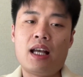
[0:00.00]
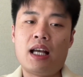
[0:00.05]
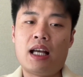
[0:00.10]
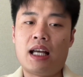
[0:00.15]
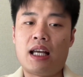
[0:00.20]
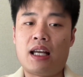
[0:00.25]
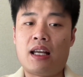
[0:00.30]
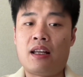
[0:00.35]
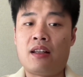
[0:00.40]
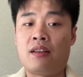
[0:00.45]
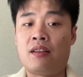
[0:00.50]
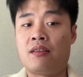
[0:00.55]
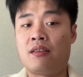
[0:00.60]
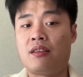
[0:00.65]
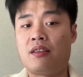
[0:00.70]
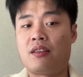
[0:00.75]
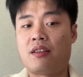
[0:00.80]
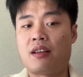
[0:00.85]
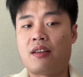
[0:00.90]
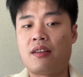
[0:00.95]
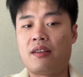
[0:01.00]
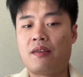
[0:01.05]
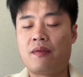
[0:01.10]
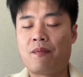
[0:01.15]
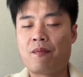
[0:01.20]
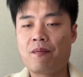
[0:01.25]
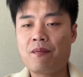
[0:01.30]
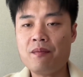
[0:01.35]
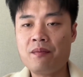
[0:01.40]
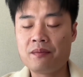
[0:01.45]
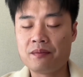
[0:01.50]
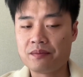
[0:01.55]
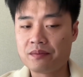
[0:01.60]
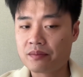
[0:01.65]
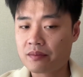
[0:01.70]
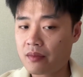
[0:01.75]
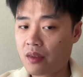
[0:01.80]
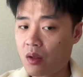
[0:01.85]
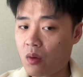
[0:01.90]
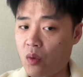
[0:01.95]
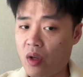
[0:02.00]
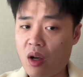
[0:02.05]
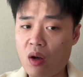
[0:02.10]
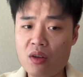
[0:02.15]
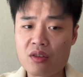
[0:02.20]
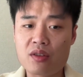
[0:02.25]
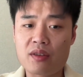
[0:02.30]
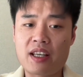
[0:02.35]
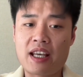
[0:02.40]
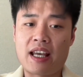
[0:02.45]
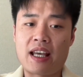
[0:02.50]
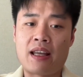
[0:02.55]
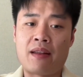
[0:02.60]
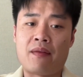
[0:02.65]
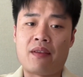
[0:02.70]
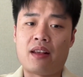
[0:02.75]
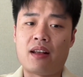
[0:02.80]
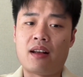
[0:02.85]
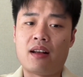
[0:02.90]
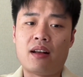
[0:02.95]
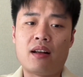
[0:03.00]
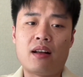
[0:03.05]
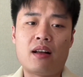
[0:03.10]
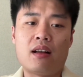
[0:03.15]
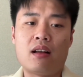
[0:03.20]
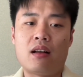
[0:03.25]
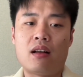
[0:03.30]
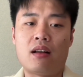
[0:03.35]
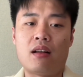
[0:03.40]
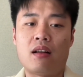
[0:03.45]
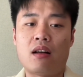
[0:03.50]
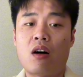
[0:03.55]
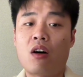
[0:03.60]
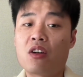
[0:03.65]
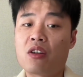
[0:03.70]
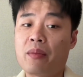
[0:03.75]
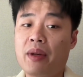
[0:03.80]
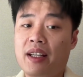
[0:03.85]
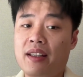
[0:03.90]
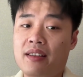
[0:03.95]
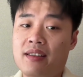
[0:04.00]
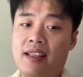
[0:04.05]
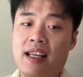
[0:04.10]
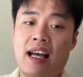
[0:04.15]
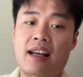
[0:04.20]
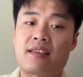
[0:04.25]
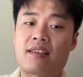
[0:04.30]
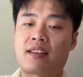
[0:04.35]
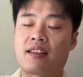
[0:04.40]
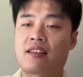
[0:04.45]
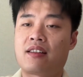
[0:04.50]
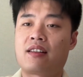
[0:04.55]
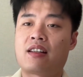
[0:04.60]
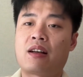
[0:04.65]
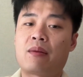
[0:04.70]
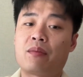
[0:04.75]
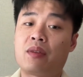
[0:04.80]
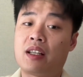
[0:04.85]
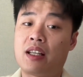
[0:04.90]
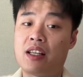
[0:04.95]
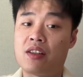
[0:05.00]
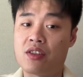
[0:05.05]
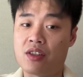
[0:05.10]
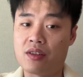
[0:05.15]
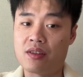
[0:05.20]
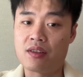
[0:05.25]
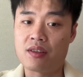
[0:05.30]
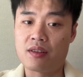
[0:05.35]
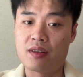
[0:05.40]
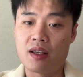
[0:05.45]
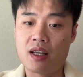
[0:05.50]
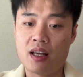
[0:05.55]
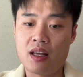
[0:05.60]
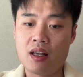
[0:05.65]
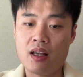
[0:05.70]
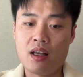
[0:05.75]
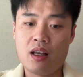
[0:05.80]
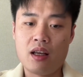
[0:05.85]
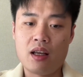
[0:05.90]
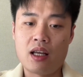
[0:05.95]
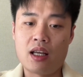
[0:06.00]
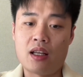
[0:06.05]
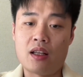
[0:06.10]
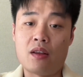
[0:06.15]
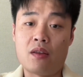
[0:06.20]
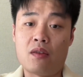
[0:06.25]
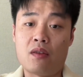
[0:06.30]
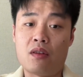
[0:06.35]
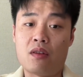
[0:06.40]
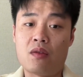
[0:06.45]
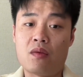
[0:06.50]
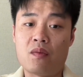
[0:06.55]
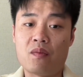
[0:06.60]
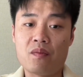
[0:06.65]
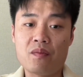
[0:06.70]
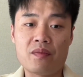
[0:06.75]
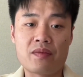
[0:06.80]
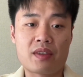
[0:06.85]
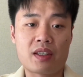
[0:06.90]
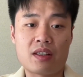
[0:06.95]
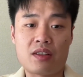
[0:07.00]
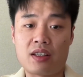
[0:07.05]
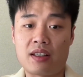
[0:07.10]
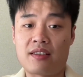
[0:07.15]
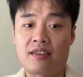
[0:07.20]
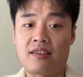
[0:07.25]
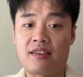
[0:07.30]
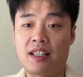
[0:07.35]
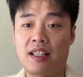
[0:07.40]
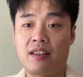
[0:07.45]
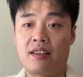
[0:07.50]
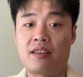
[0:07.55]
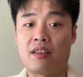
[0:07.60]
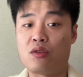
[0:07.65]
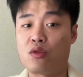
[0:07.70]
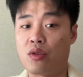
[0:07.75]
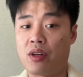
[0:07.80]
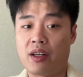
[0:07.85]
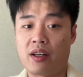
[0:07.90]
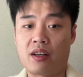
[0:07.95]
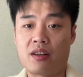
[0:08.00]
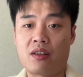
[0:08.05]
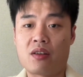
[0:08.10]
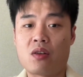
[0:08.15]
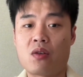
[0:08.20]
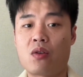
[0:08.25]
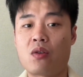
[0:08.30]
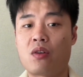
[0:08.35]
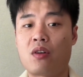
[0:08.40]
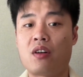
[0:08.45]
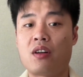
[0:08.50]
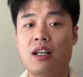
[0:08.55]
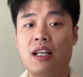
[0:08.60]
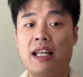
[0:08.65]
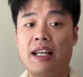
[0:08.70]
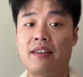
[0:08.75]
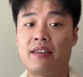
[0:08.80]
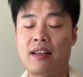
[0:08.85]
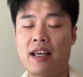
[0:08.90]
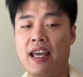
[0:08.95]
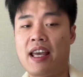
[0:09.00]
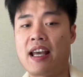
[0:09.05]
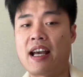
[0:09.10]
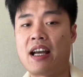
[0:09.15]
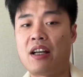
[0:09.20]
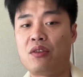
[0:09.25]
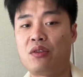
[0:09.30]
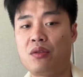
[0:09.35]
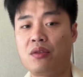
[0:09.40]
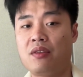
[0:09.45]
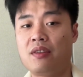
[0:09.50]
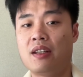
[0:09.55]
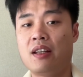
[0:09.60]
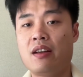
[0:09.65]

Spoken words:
And we also can automate task completions and just set the trigger or let AI to